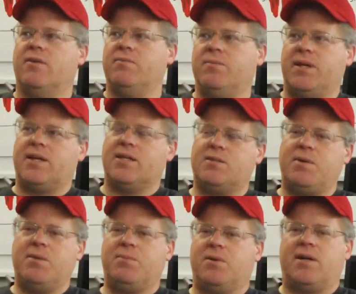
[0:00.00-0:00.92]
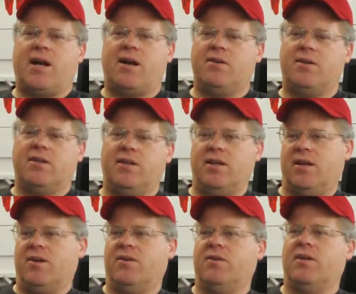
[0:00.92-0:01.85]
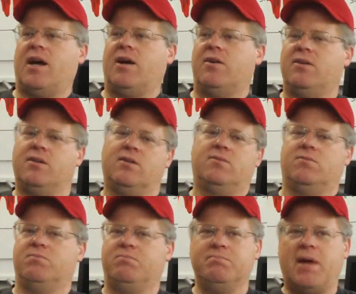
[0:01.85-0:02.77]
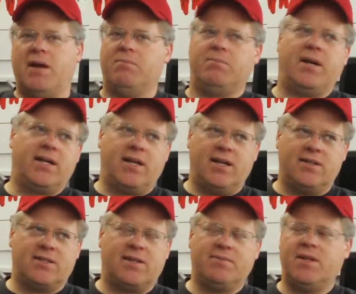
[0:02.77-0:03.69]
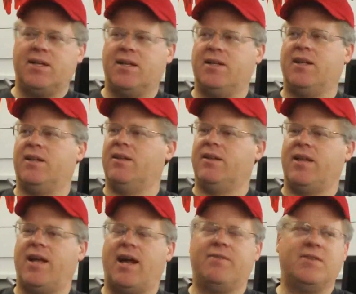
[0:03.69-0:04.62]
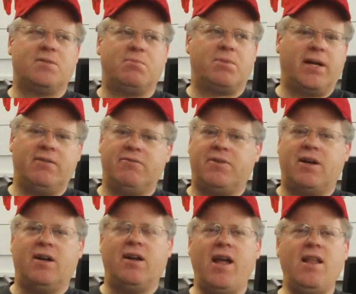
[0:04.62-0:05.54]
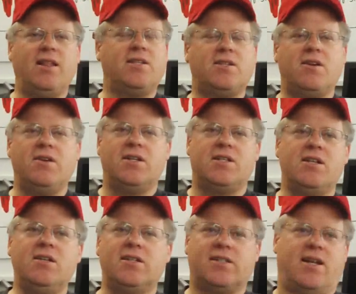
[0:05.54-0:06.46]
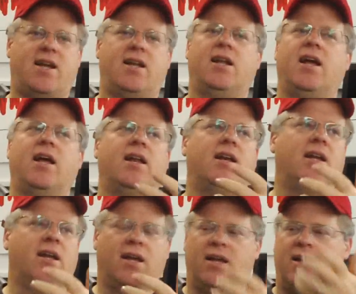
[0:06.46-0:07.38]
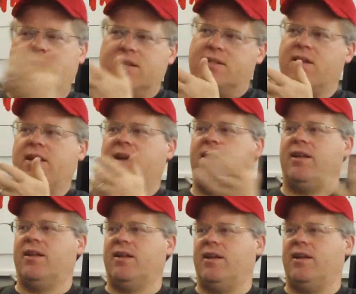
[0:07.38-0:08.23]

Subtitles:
because people are out mountain biking or something, and they have this brain fart. Hey, let's go to dinner tonight, and so they